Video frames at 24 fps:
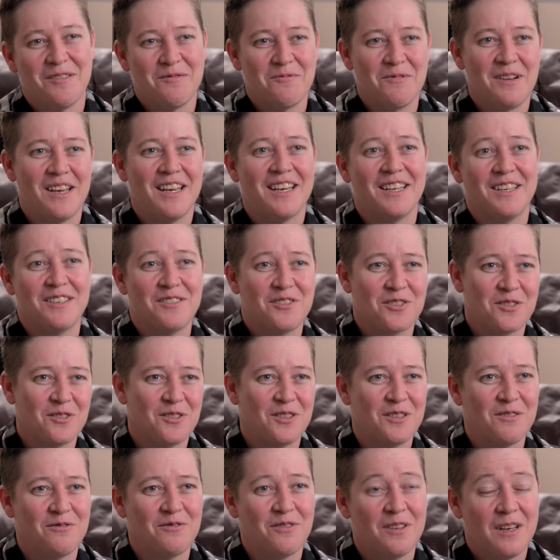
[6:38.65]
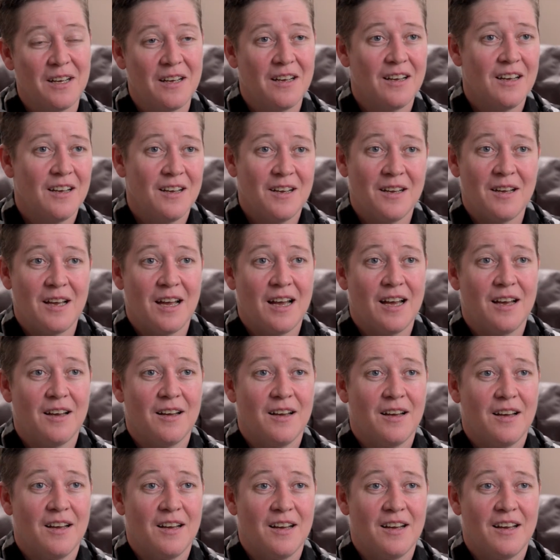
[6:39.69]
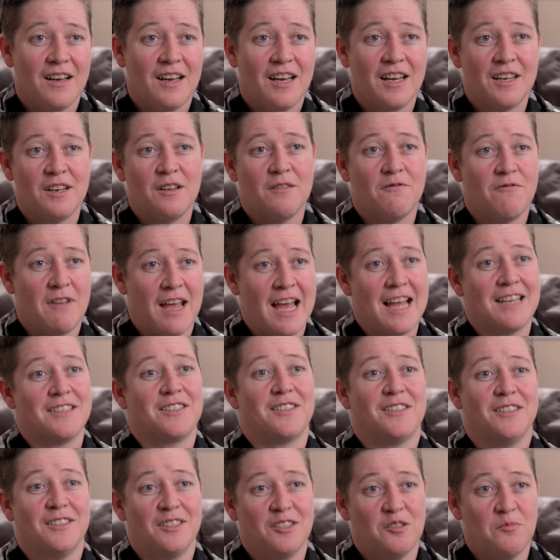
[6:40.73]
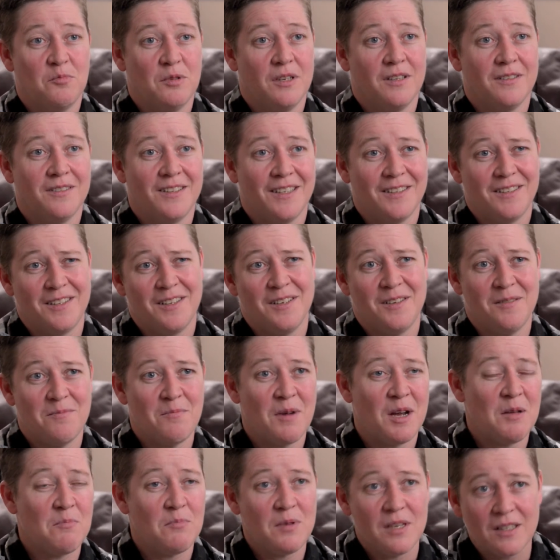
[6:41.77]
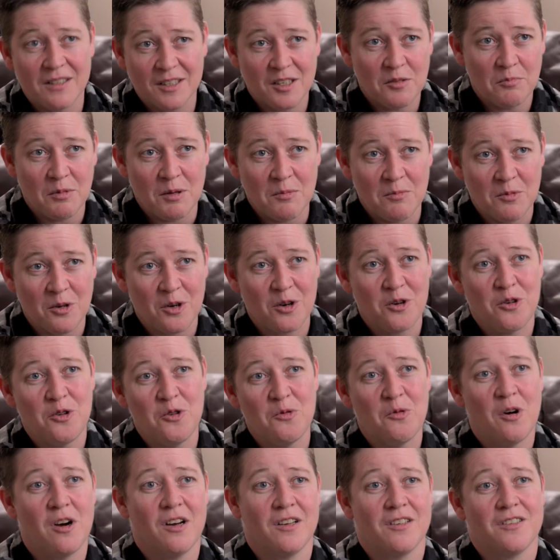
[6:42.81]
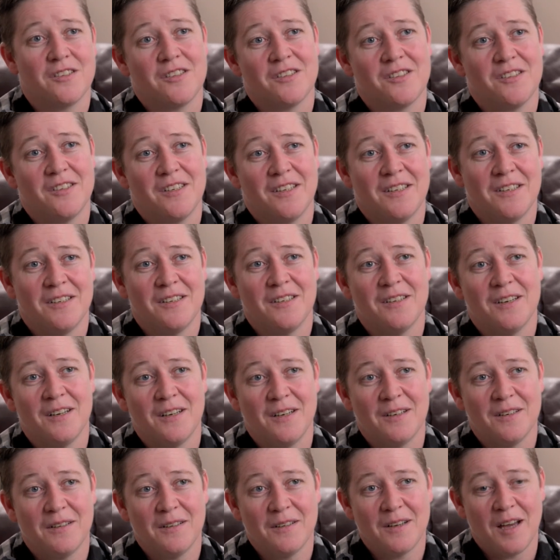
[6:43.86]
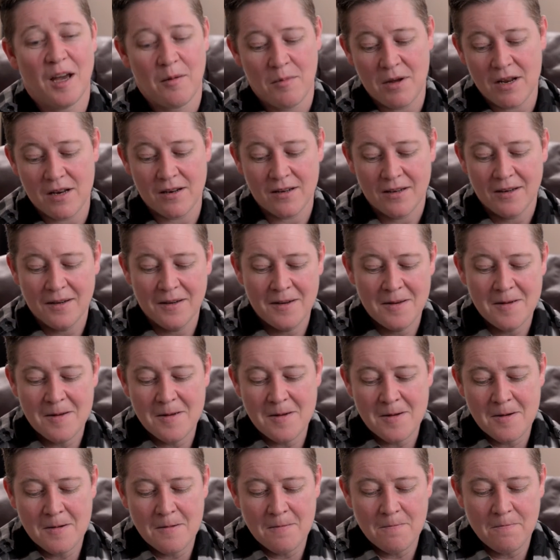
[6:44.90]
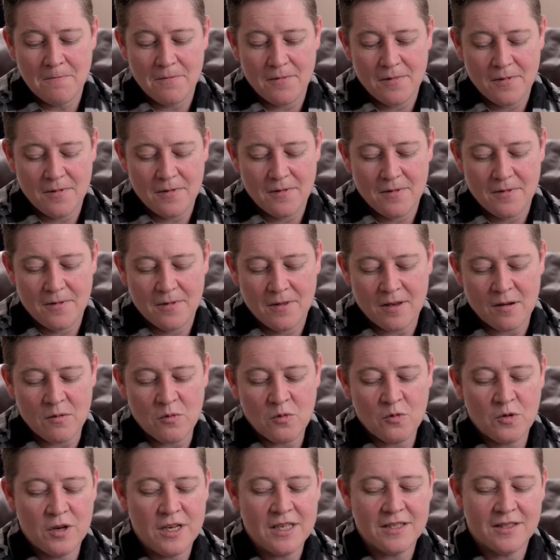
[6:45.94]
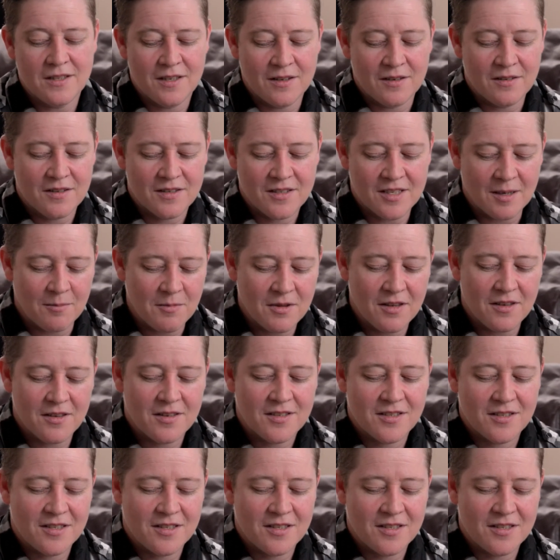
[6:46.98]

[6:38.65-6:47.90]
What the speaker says: we had sort of had advanced a little bit, that they might be a little bit more nuanced. And I mean, some of the